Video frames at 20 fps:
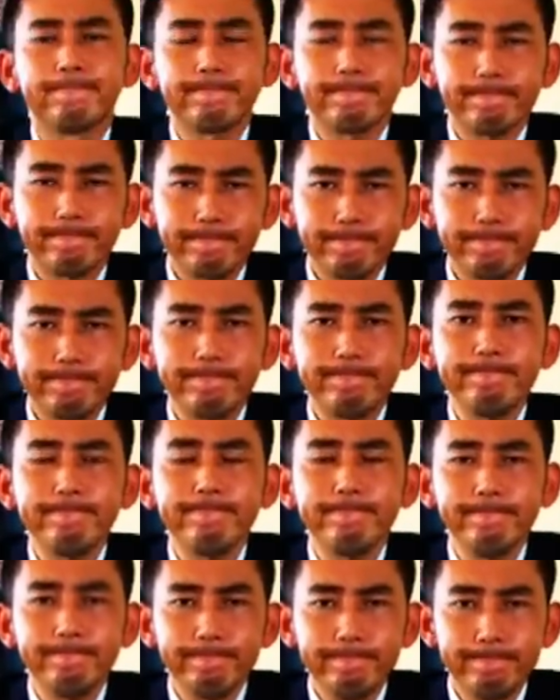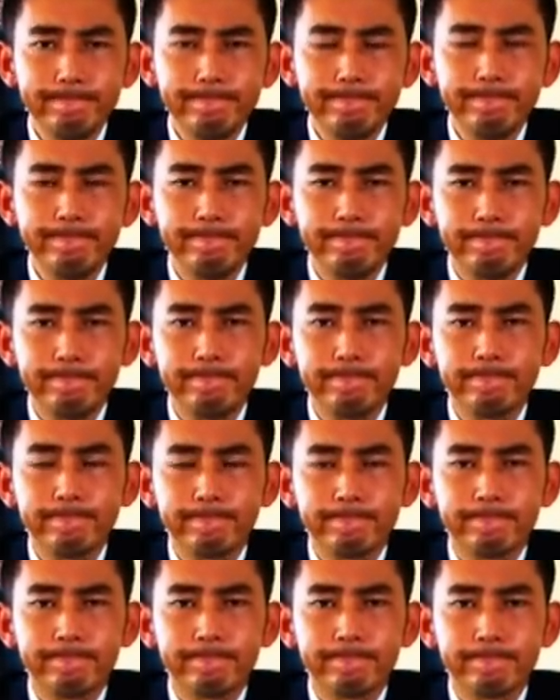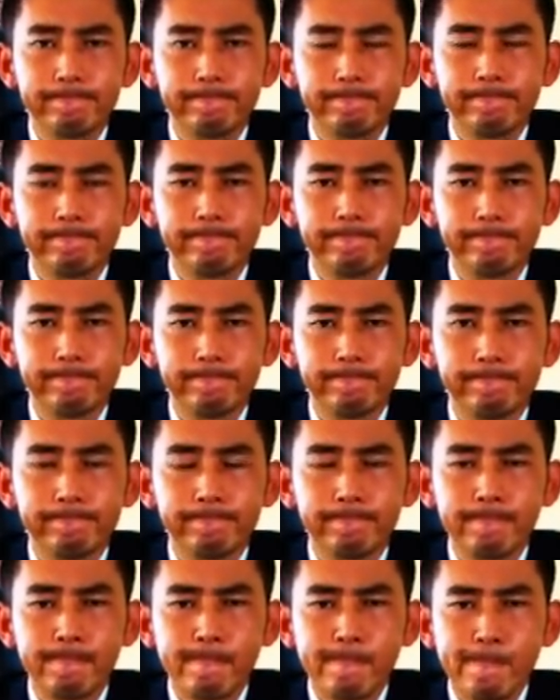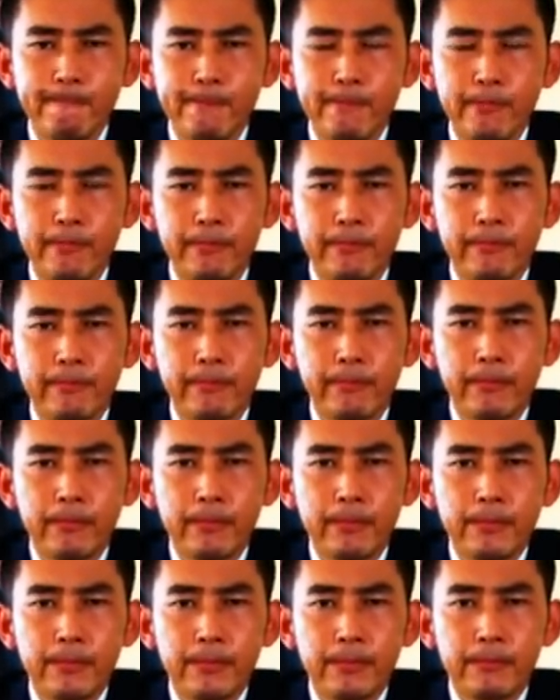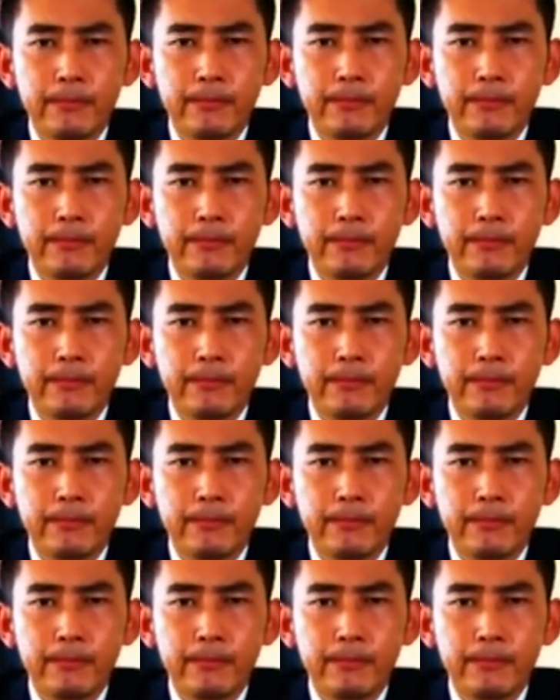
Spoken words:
Nothing is said.